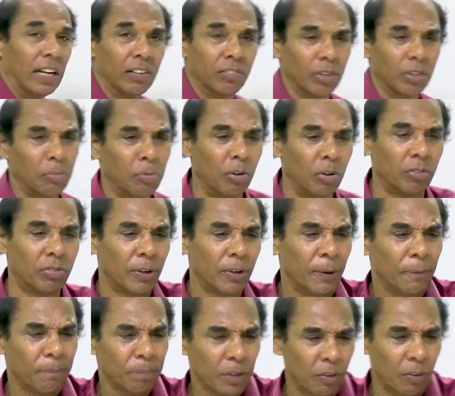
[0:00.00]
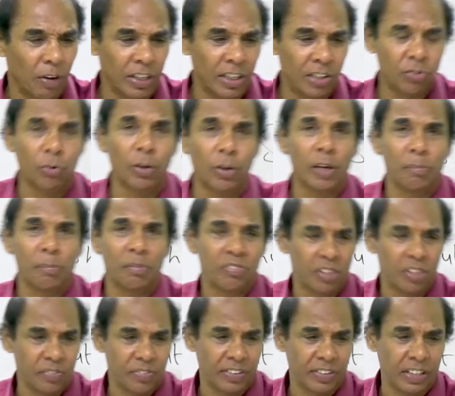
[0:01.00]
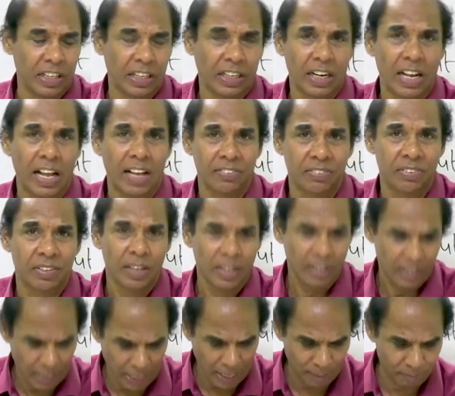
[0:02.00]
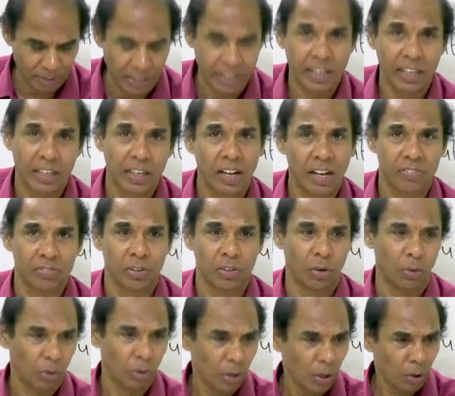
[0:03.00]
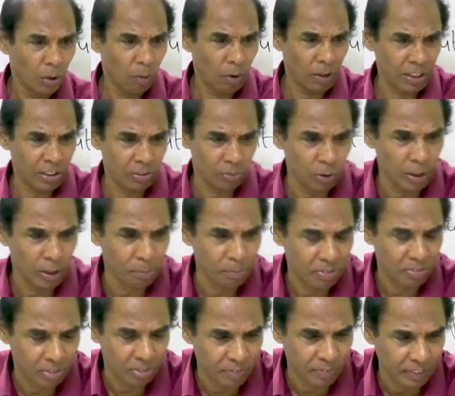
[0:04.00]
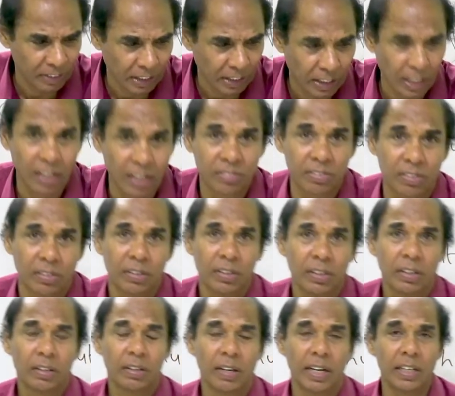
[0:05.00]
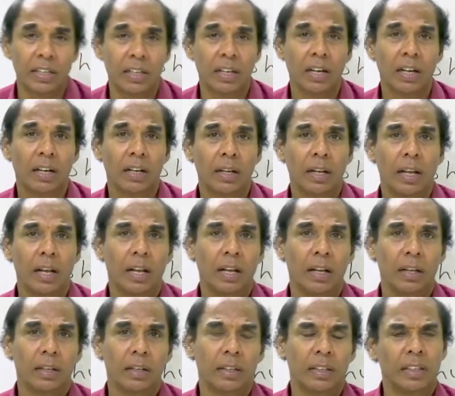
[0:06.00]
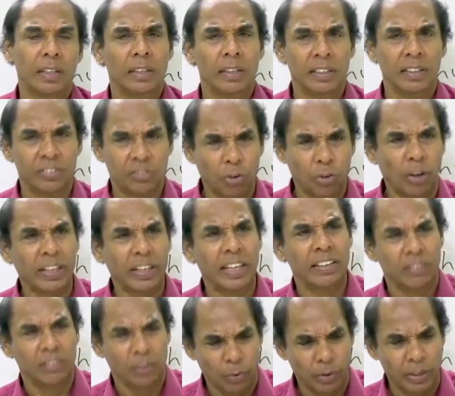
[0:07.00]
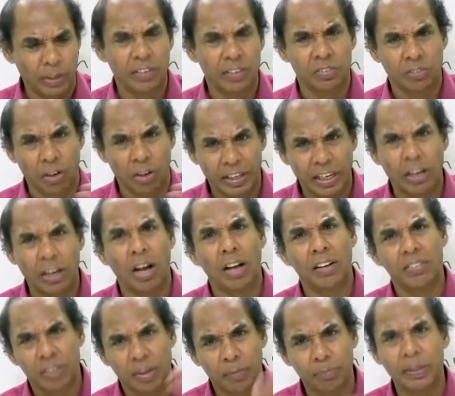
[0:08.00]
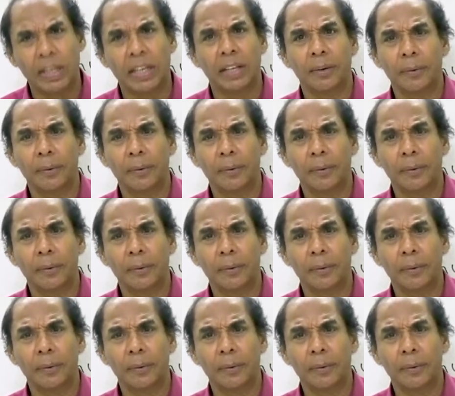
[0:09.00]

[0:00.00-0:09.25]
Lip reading: Suppose one is doing mischief in the class. I am taking class now. One is doing mischief in the class. Right? He is talking on something.